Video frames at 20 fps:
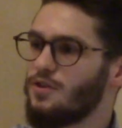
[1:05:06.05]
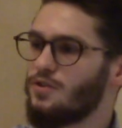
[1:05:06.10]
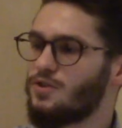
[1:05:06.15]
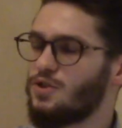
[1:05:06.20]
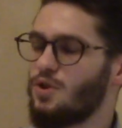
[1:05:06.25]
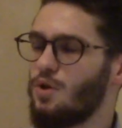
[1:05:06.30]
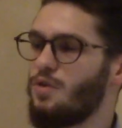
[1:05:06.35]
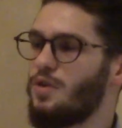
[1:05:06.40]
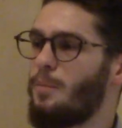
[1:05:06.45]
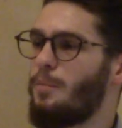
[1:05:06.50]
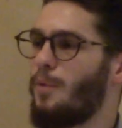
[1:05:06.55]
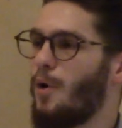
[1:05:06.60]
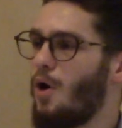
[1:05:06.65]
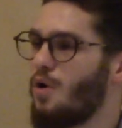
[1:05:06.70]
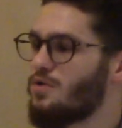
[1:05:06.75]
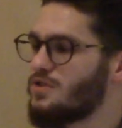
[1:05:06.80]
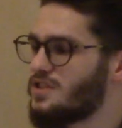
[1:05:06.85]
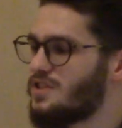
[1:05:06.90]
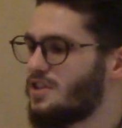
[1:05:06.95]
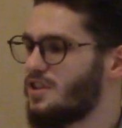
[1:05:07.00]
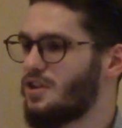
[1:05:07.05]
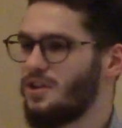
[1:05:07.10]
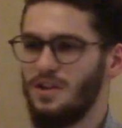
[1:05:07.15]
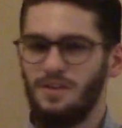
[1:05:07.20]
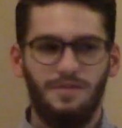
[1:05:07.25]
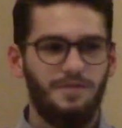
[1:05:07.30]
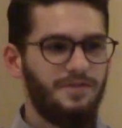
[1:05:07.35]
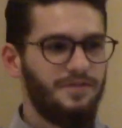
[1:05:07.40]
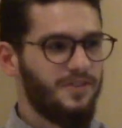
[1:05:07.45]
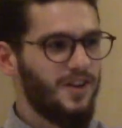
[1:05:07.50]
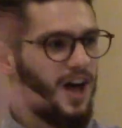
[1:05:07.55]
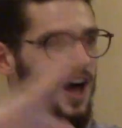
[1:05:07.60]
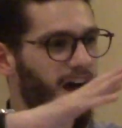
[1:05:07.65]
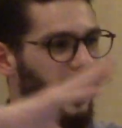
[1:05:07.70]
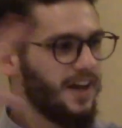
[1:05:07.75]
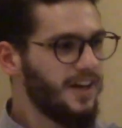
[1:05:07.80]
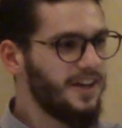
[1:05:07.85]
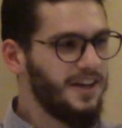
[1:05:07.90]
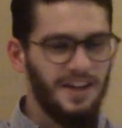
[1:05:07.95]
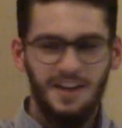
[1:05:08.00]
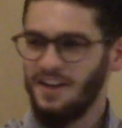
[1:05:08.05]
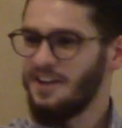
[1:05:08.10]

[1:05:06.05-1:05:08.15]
So the bones literally fly